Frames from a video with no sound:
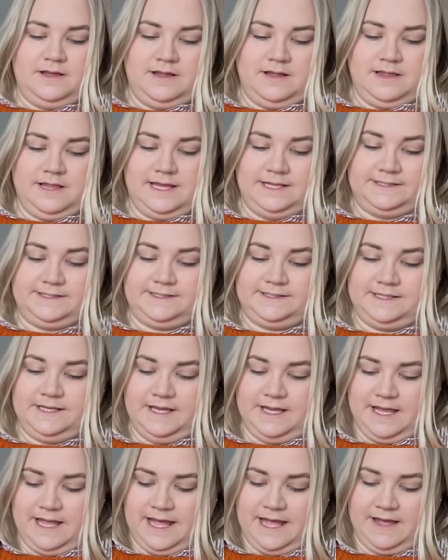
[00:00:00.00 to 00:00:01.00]
let's
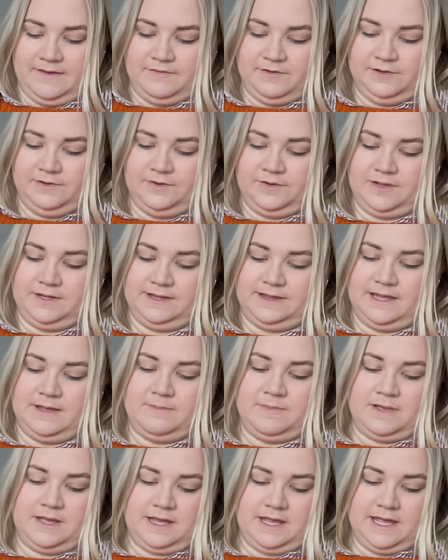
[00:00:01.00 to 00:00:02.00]
have a look at
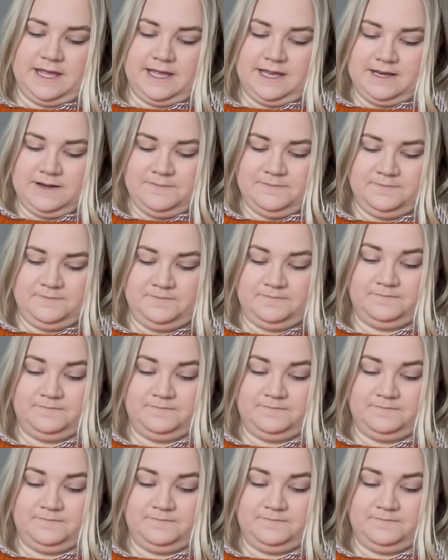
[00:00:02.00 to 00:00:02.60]
them again.